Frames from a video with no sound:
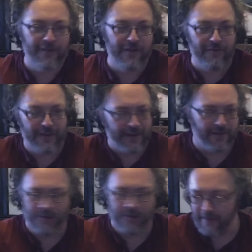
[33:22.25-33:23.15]
or whatever,
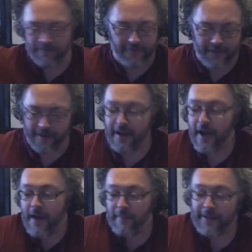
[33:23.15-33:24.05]
your wife, whatever.
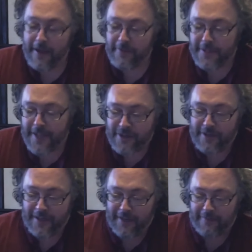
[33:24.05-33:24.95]
But that's actually